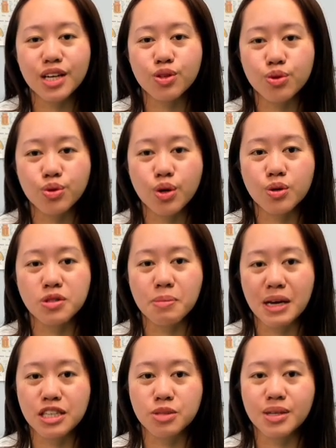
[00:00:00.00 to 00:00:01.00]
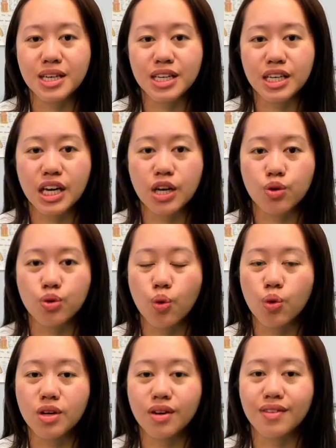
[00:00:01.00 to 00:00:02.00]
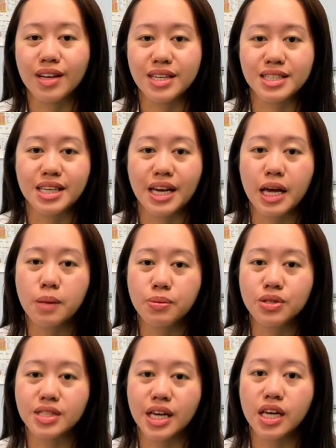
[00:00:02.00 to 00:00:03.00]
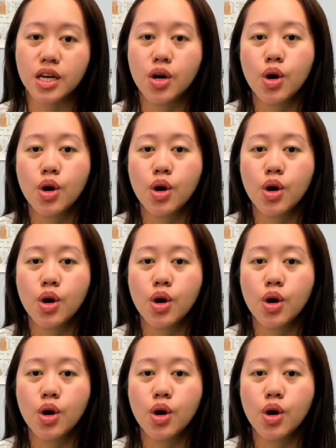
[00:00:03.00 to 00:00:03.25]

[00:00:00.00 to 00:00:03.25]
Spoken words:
glucose management indicator goal of less than 8%